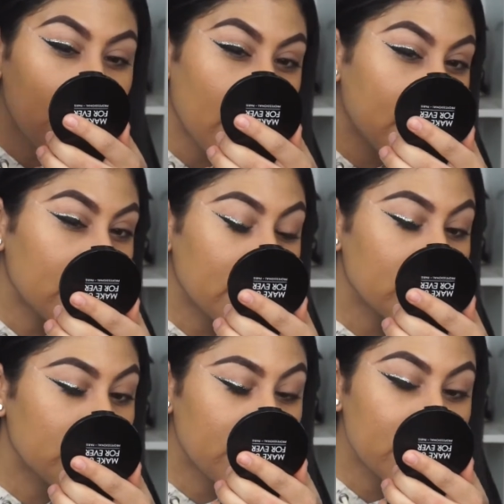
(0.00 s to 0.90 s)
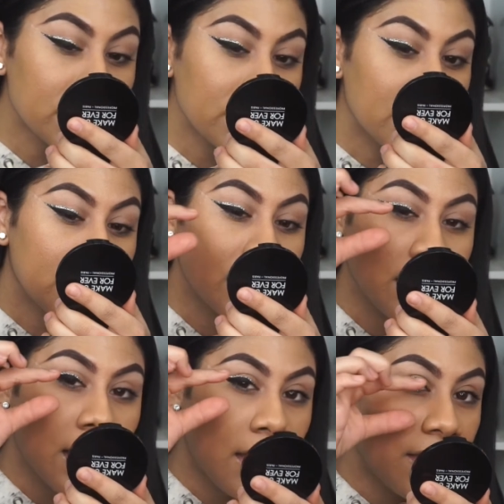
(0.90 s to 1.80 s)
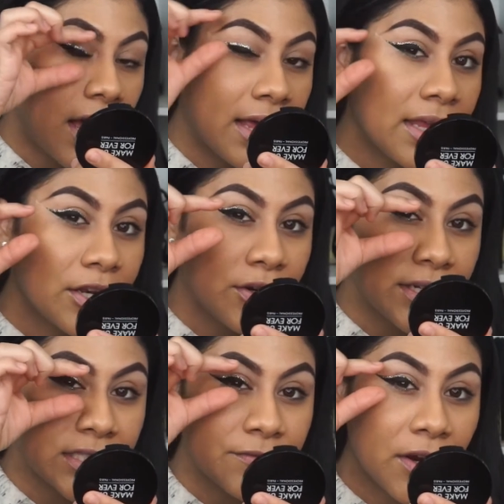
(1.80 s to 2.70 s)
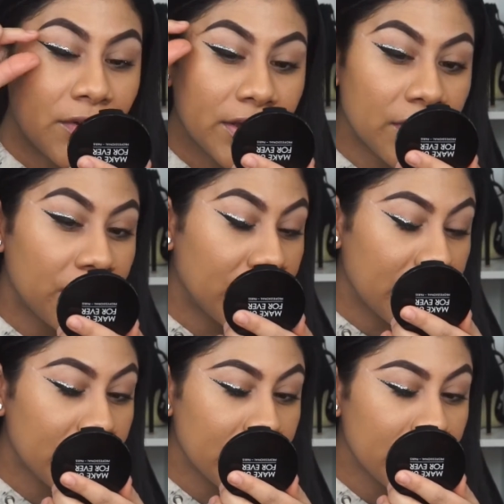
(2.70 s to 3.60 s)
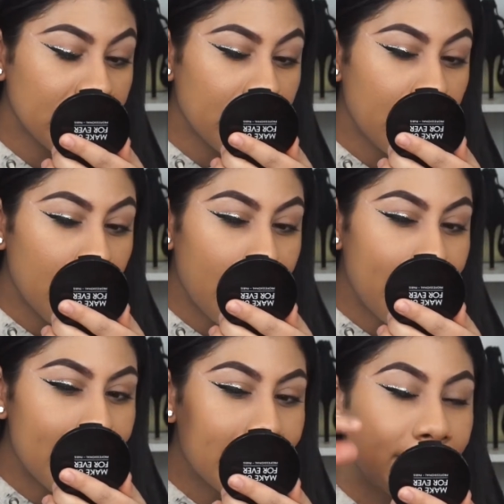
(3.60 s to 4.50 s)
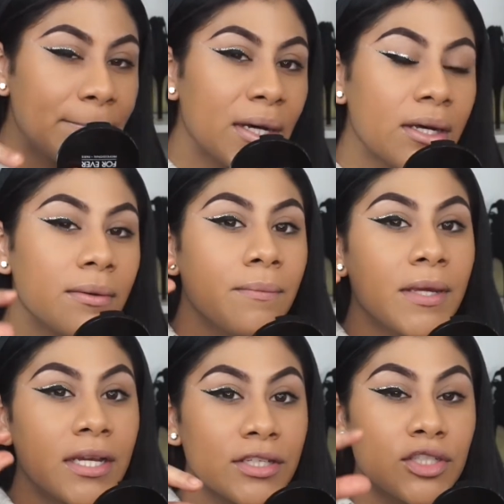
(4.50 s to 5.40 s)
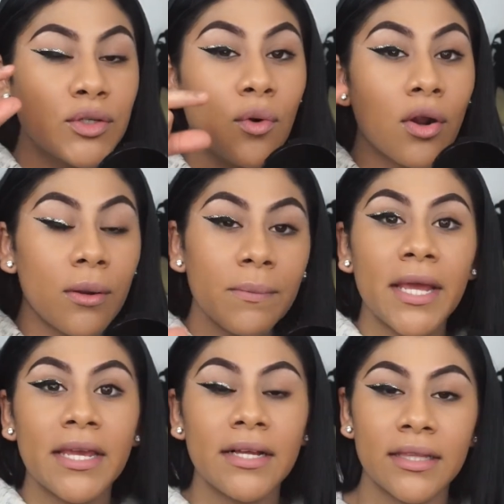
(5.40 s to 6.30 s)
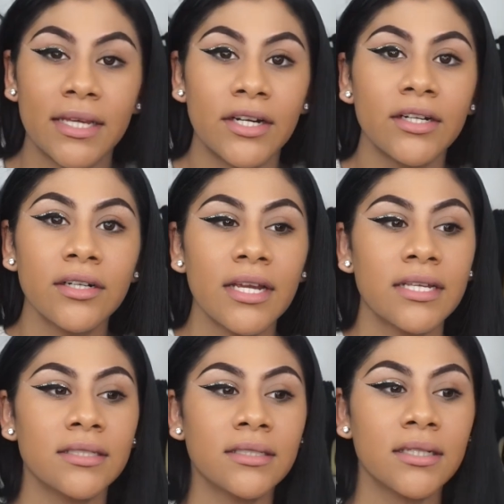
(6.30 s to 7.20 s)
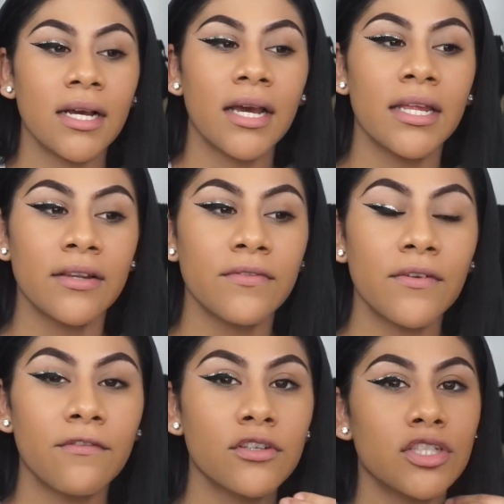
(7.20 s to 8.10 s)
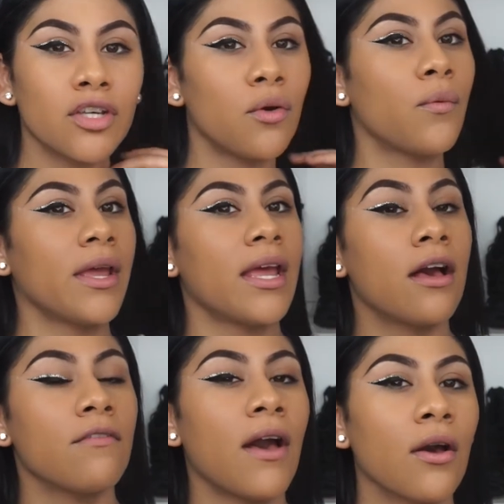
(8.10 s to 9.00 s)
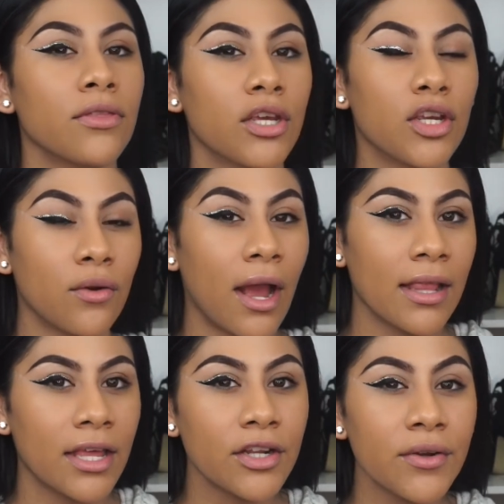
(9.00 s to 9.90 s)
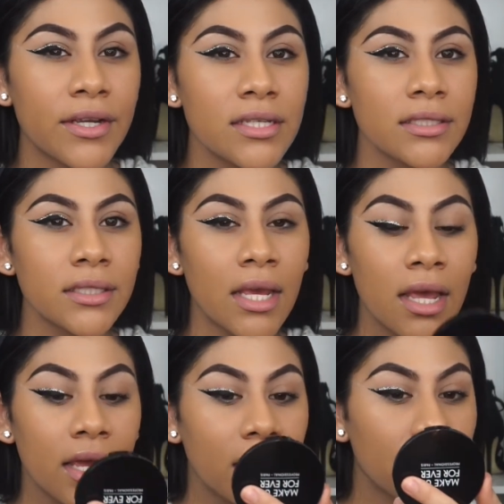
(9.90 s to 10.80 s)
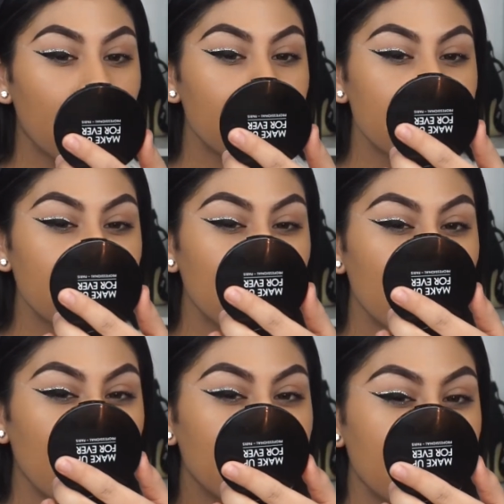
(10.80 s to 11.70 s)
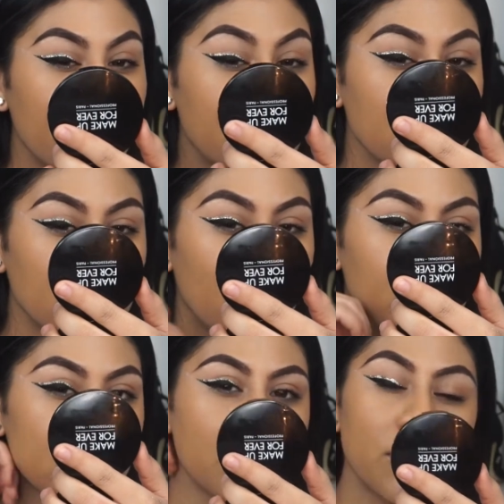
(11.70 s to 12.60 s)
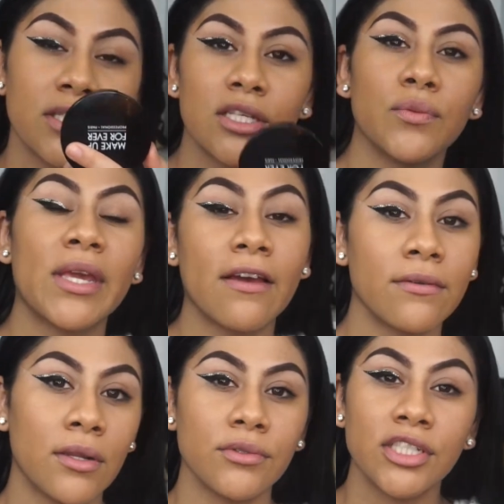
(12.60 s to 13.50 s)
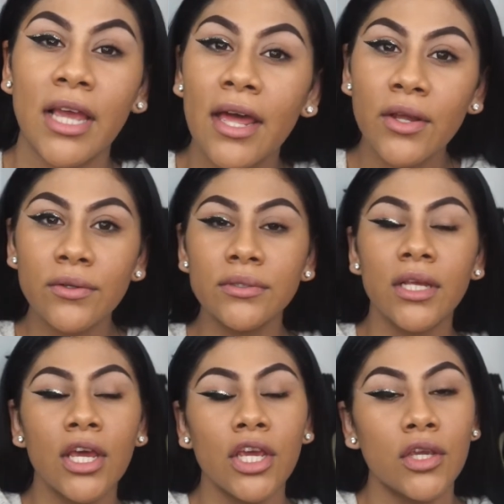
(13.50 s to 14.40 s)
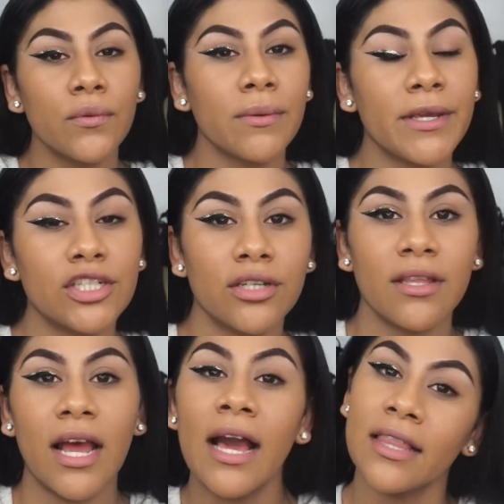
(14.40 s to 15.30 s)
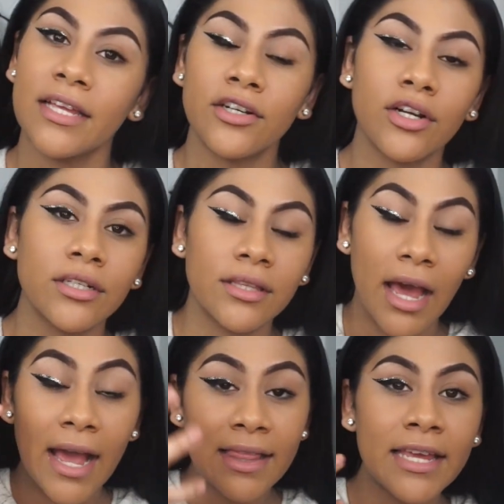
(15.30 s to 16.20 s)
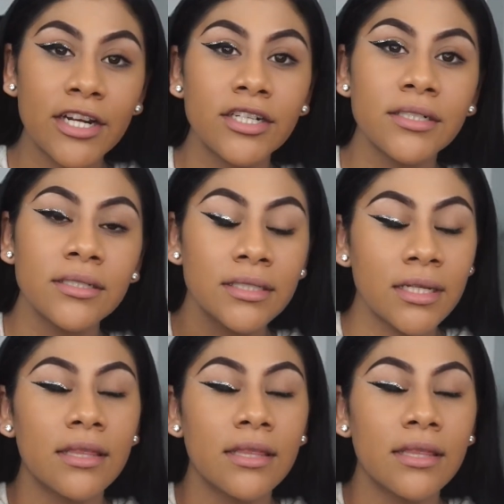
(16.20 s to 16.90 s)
And as you can see, the eyeliner is very thick, but because you are applying glitter, it's kind of diffusing away of how thick your eyeliner is. And obviously you want it to be as noticeable since we have no shadows. You want to make sure the eyeliners